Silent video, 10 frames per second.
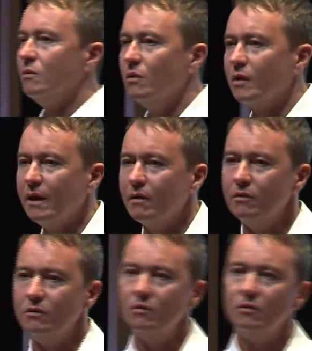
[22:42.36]
Walk out
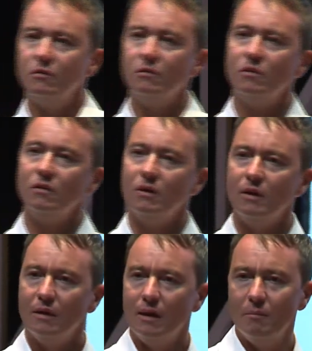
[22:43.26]
the door
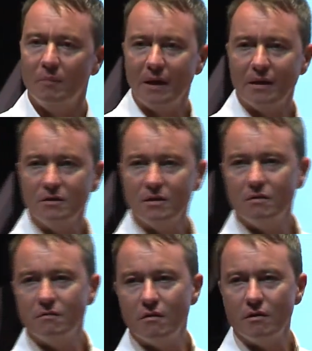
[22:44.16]
and back into
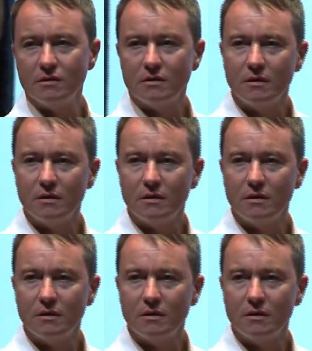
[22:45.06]
the forest.